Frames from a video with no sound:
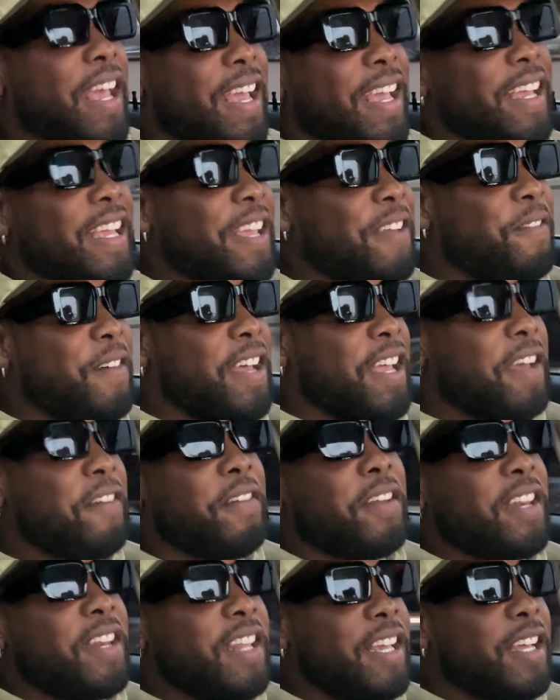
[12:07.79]
if a
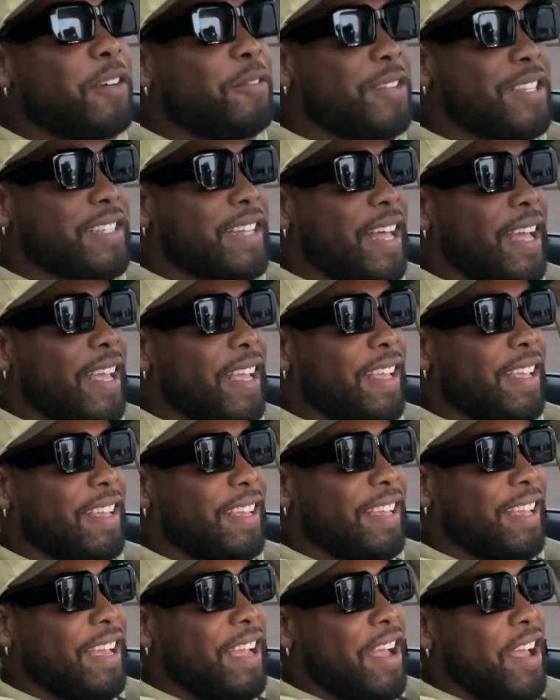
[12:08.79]
nigga was like,
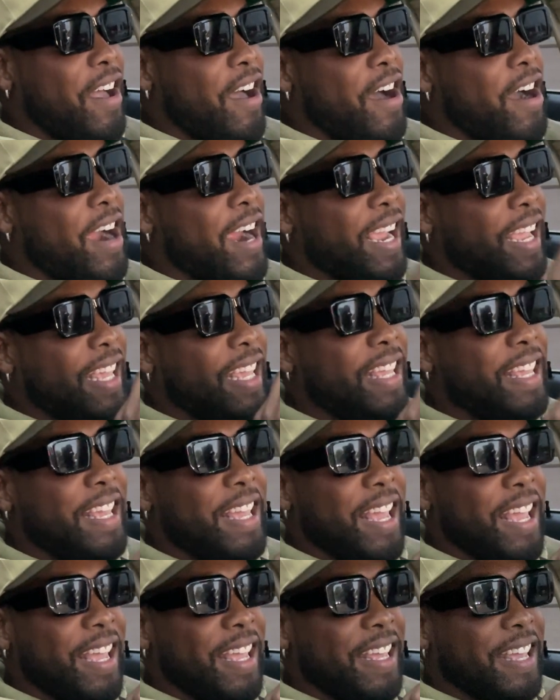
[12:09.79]
all right,
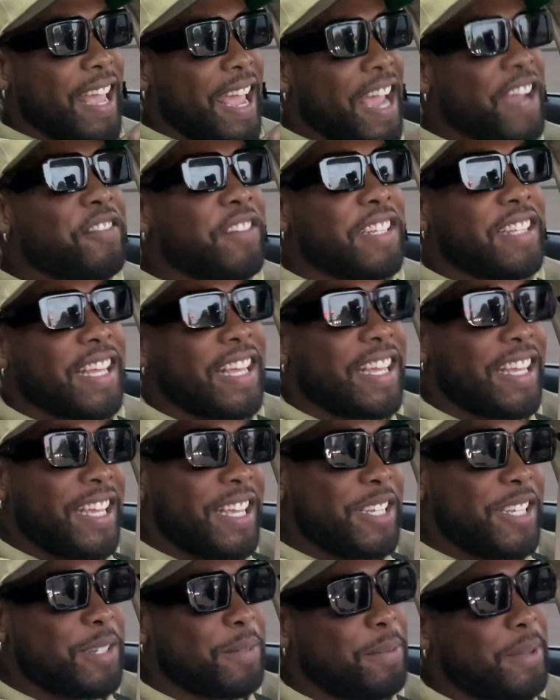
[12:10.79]
everything
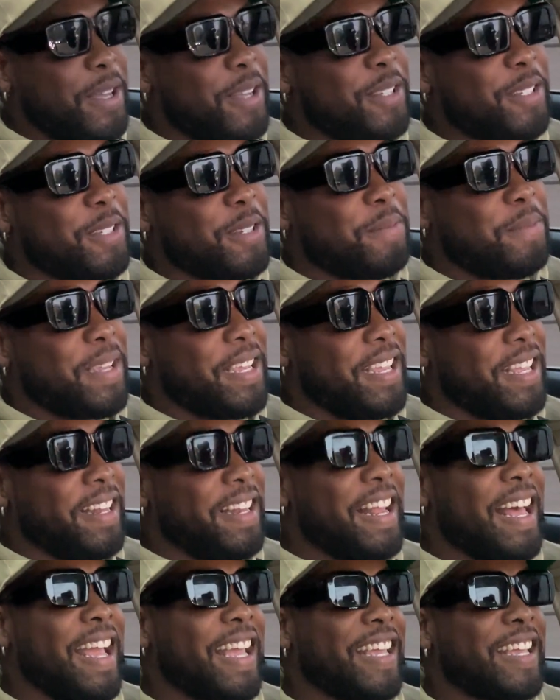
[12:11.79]
he's supposed to be
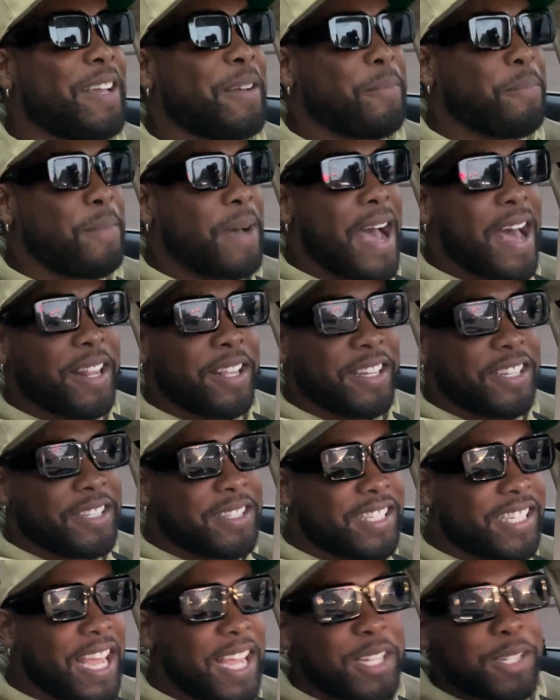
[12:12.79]
like by the
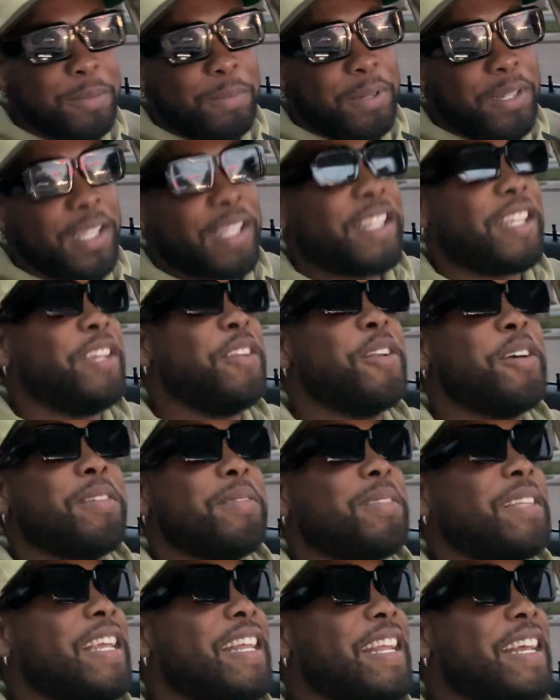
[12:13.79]
textbook, you know what I'm
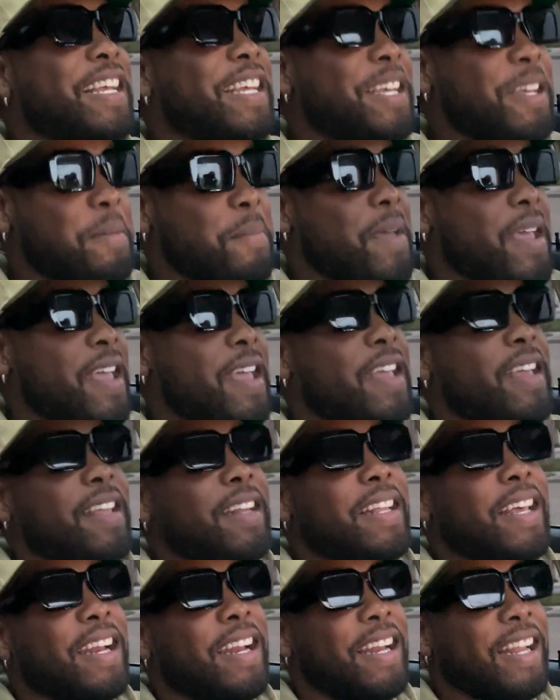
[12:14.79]
saying, a good man,
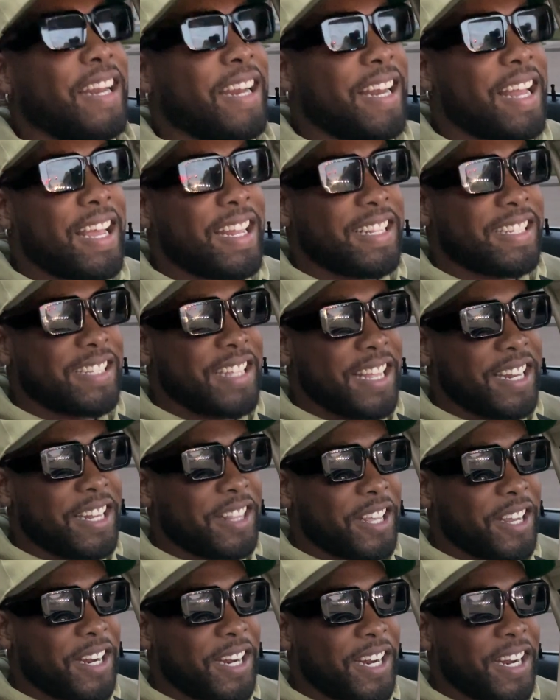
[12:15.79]
da da da da, this, that, and the
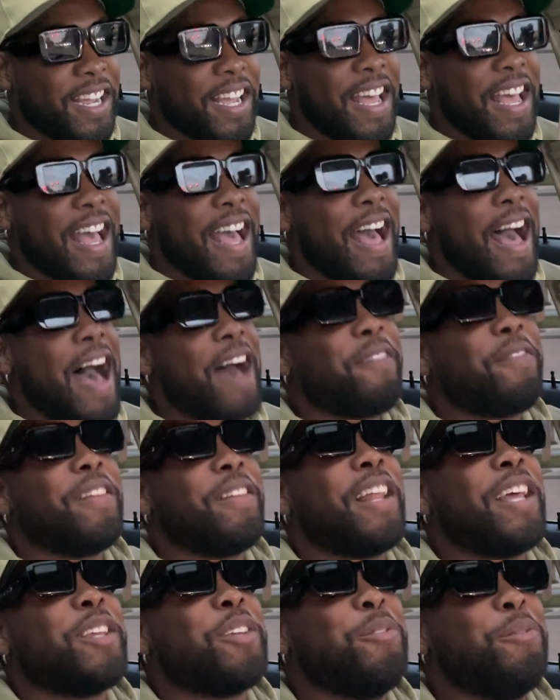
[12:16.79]
third. I feel
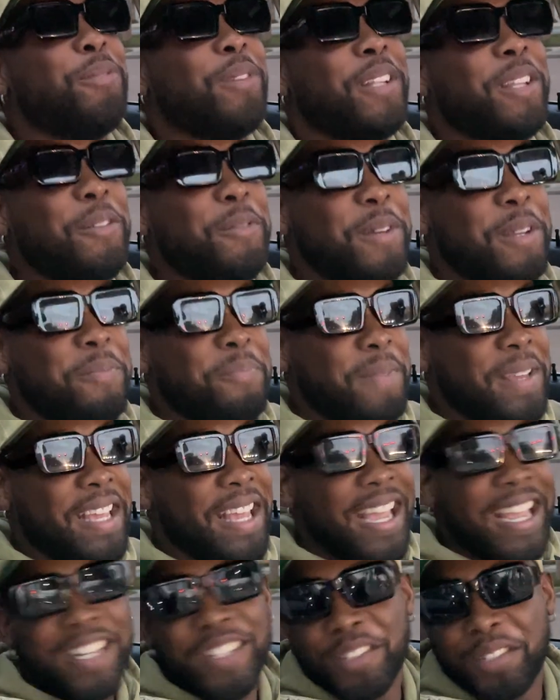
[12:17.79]
like you really wouldn't be
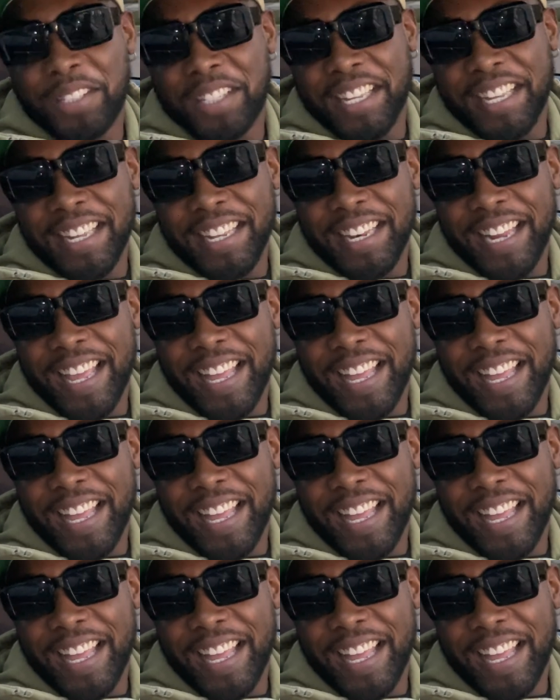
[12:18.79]
interested in that